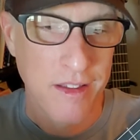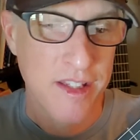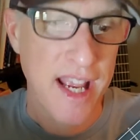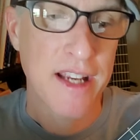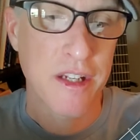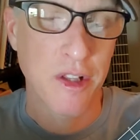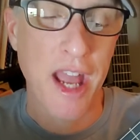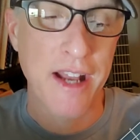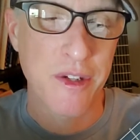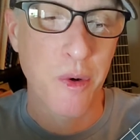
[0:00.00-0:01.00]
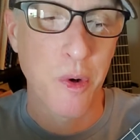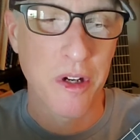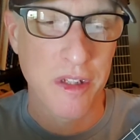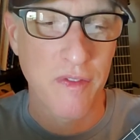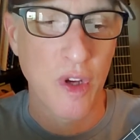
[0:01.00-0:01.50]
second to last
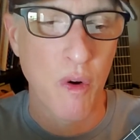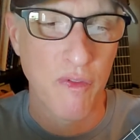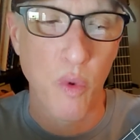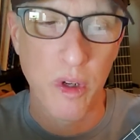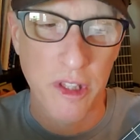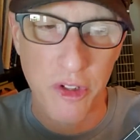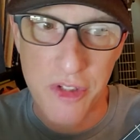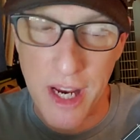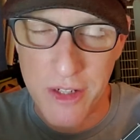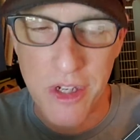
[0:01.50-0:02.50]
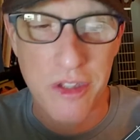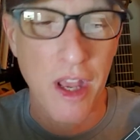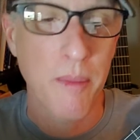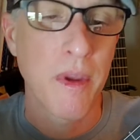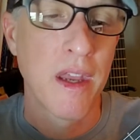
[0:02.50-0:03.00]
course, if you go four little sections
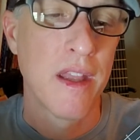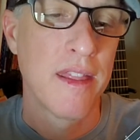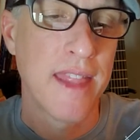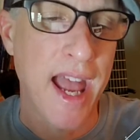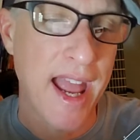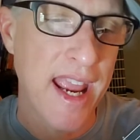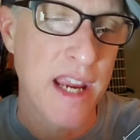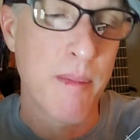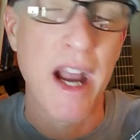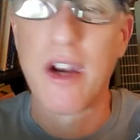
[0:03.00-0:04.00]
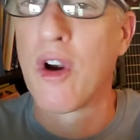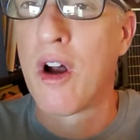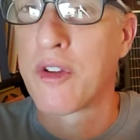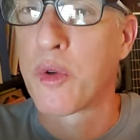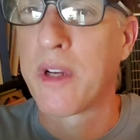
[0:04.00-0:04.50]
up, that A minor
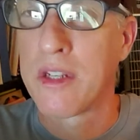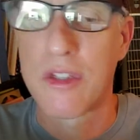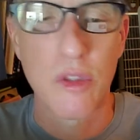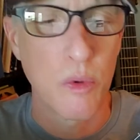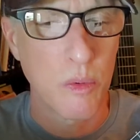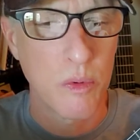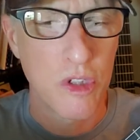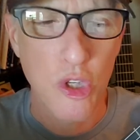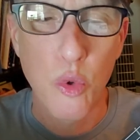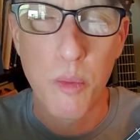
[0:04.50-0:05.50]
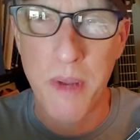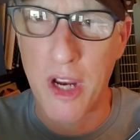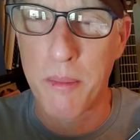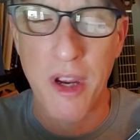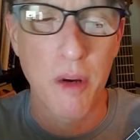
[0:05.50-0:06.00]
also gets two, two
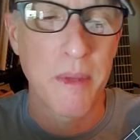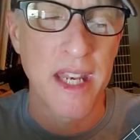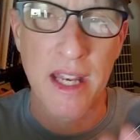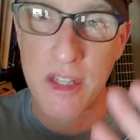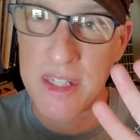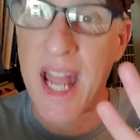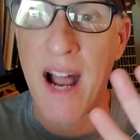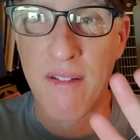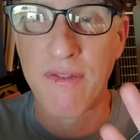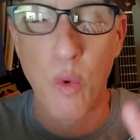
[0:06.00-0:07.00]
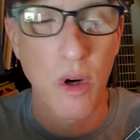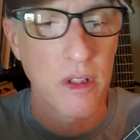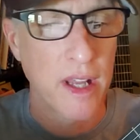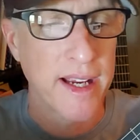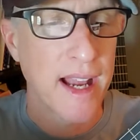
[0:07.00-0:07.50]
pair pair bananas, not four,
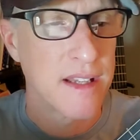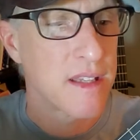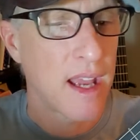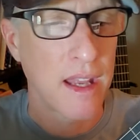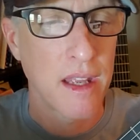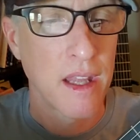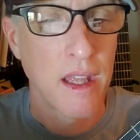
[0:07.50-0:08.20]
like I said.